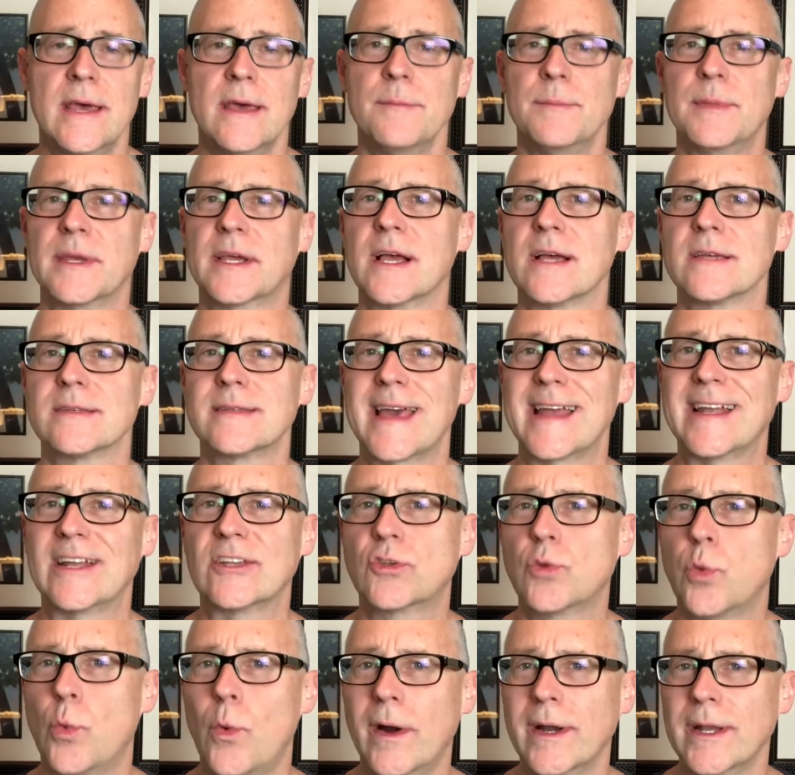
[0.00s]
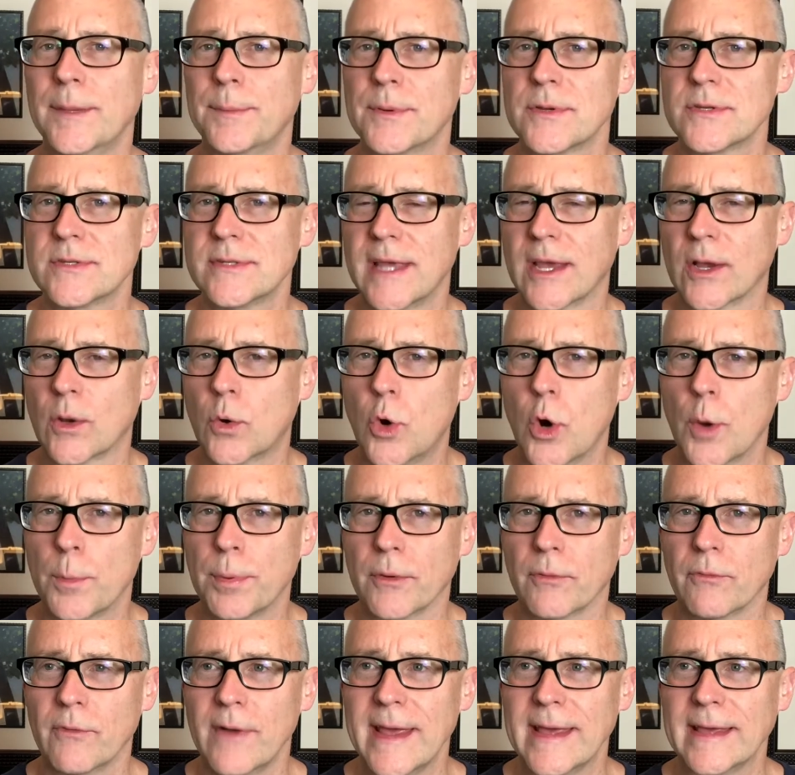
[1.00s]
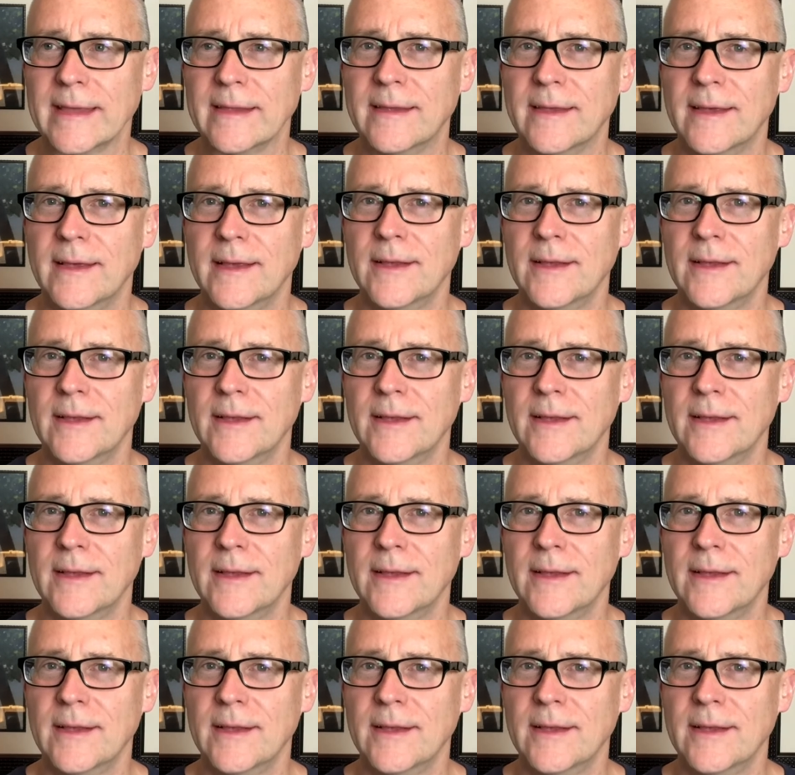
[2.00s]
because they had a 20% corporate rate.